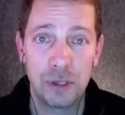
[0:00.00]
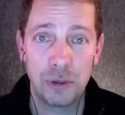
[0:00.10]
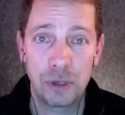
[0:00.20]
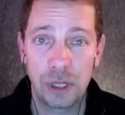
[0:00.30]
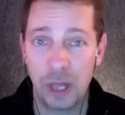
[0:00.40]

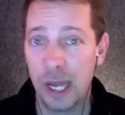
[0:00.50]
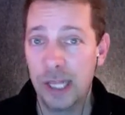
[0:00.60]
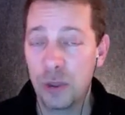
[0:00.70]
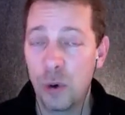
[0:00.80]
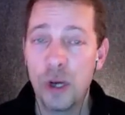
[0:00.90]
to
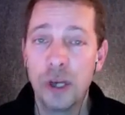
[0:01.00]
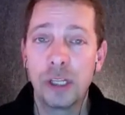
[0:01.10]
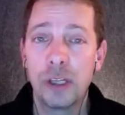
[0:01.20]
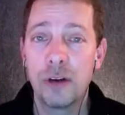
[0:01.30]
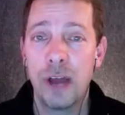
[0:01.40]
clients, or you
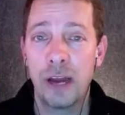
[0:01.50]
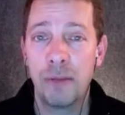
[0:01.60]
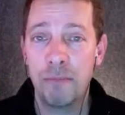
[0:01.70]
can learn how to